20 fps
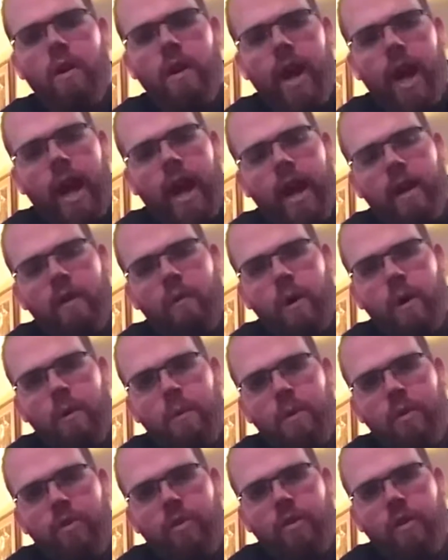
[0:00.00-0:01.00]
And we
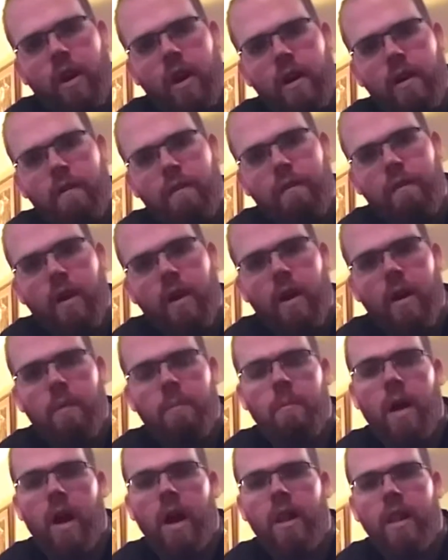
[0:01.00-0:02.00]
will start
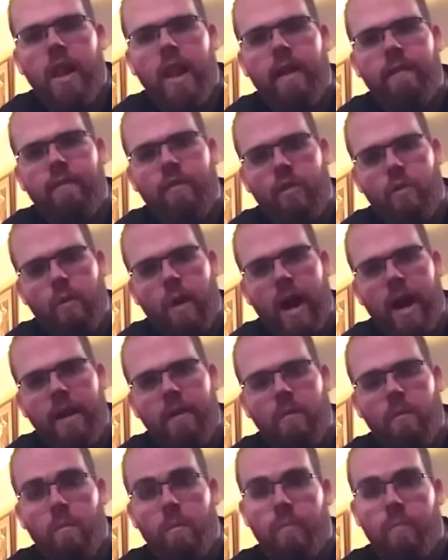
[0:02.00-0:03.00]
from left to right.
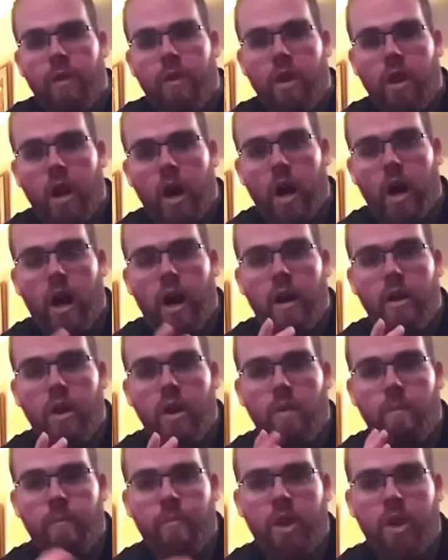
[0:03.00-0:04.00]

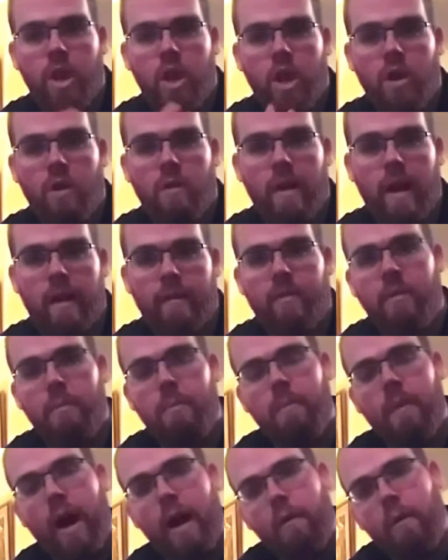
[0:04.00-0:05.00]
Your left to
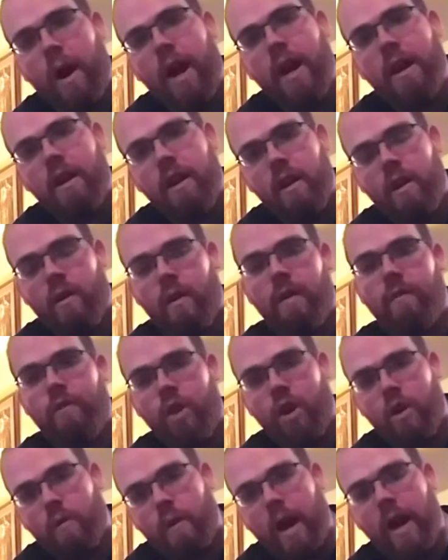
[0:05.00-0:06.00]
my right. Your left to
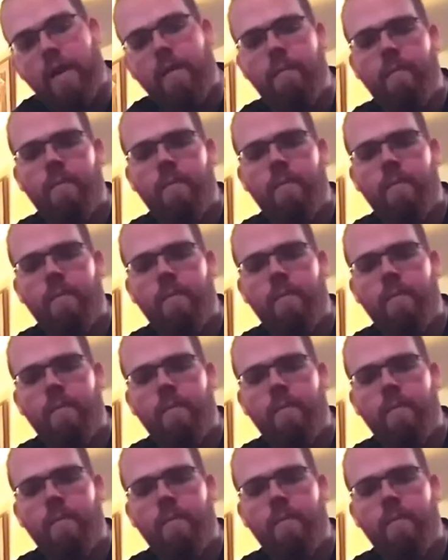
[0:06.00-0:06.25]
your right.